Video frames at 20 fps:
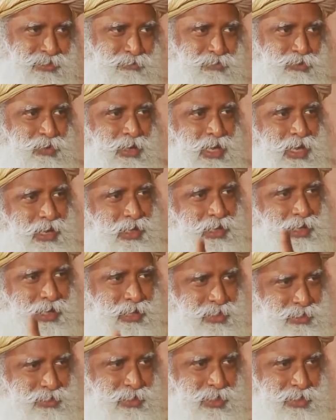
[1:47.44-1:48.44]

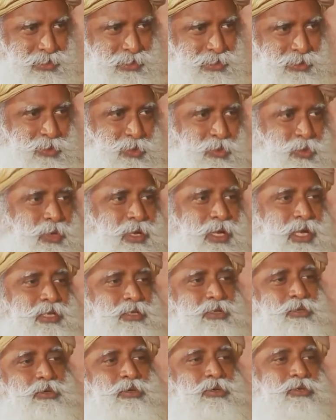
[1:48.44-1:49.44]
you would
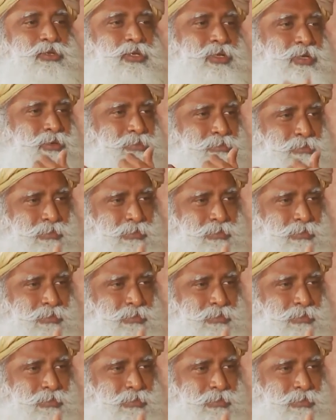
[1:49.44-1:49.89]
like to go to the